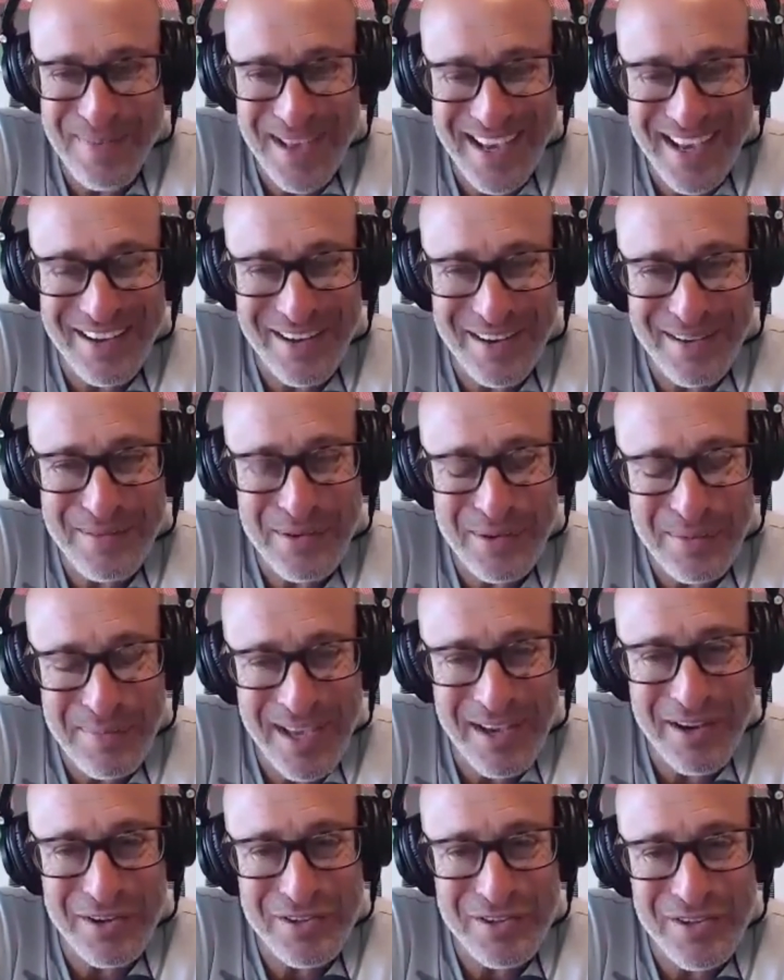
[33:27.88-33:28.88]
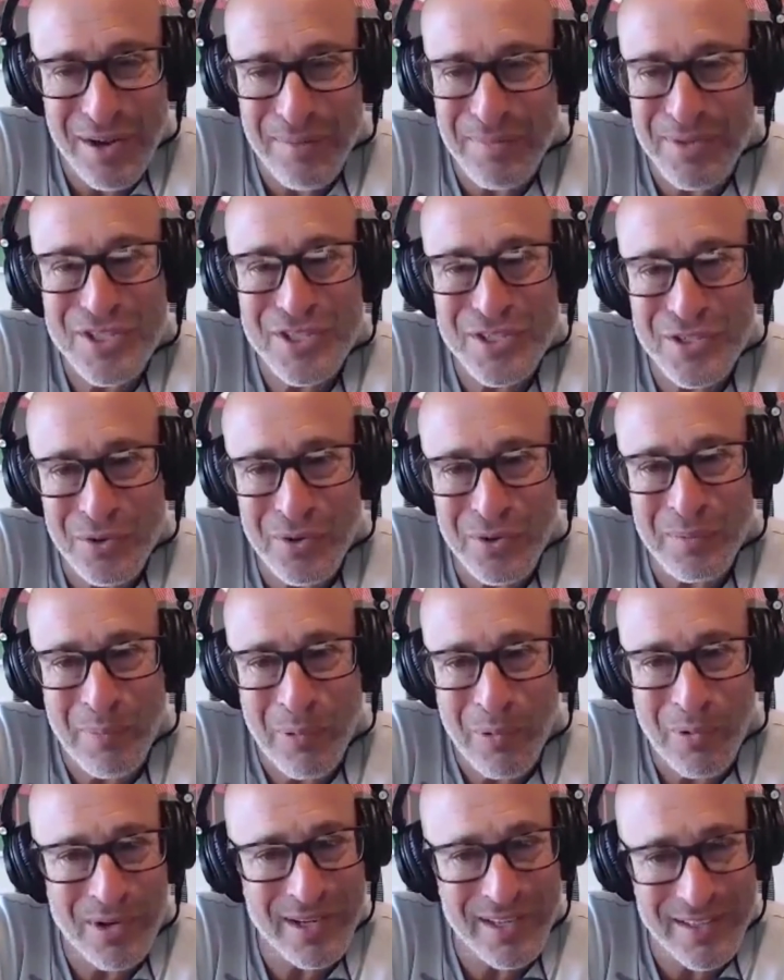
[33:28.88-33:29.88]
we make our we make our drama so
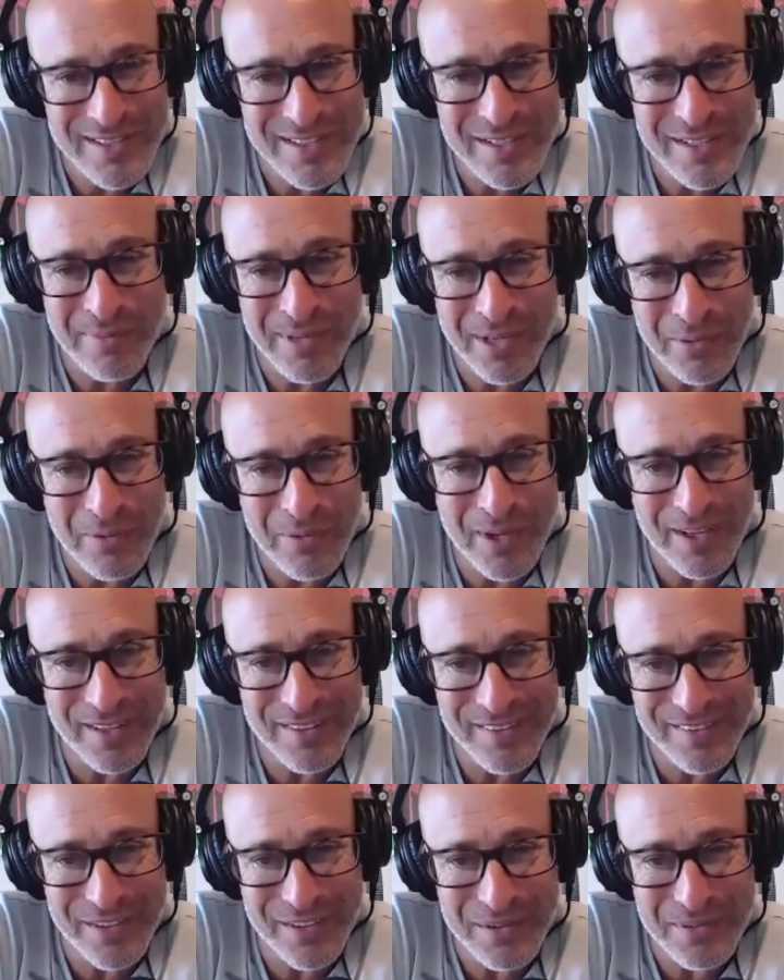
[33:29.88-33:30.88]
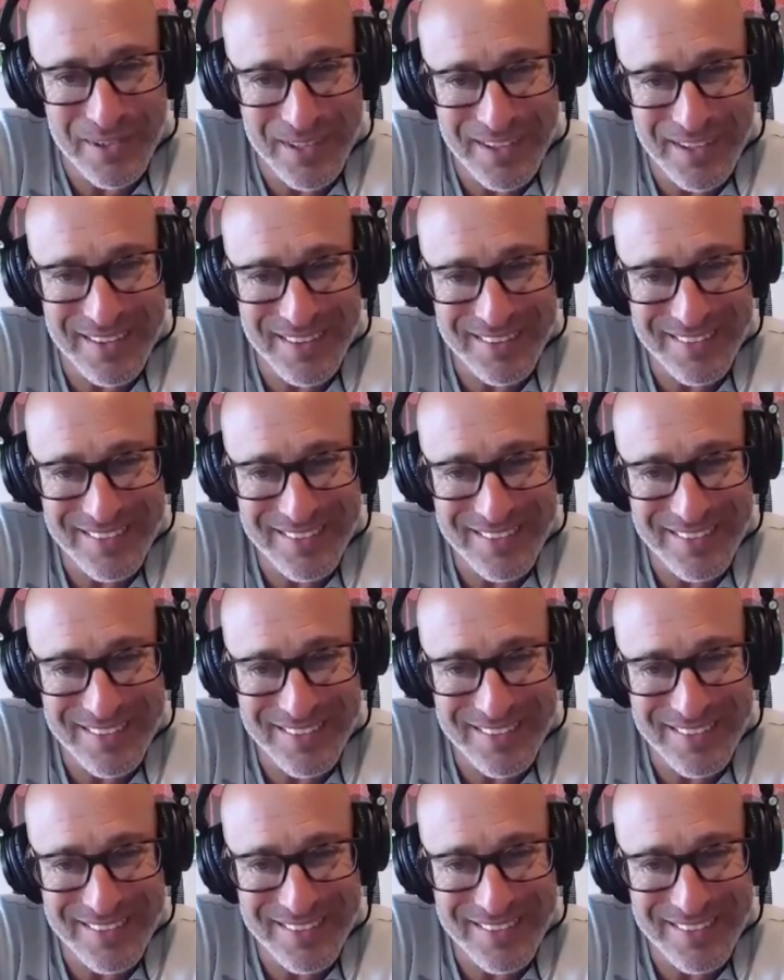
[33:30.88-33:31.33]
important in so many ways. Yeah.